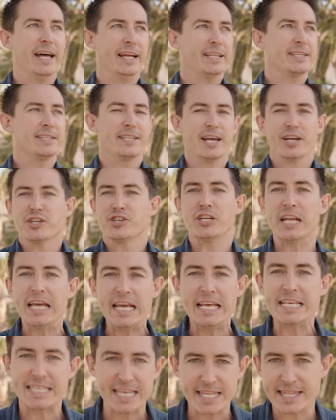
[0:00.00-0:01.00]
That's such an
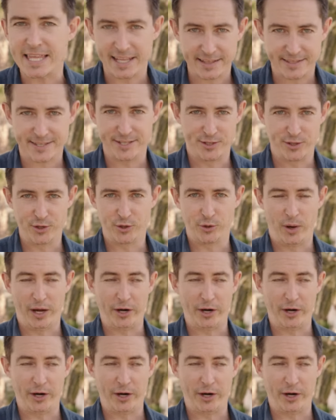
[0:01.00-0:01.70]
easy thing to do.